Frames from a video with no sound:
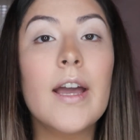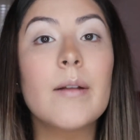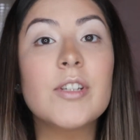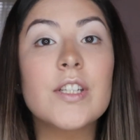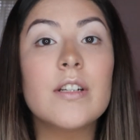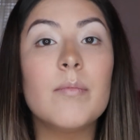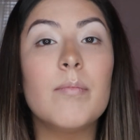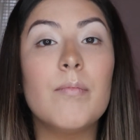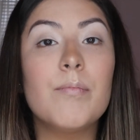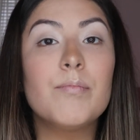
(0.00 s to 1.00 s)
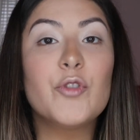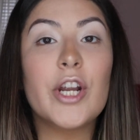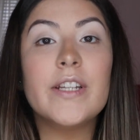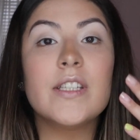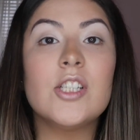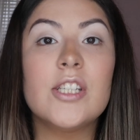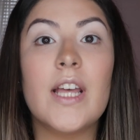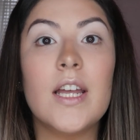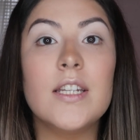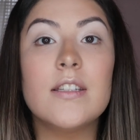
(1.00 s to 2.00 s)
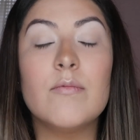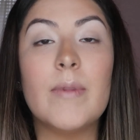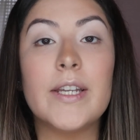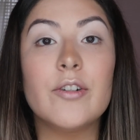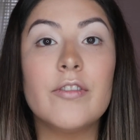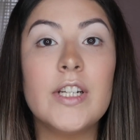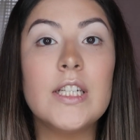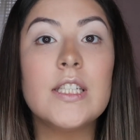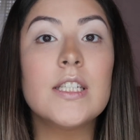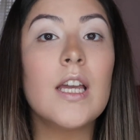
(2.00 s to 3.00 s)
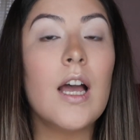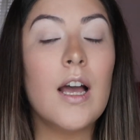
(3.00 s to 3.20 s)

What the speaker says: I'm just gonna transition that into my crease.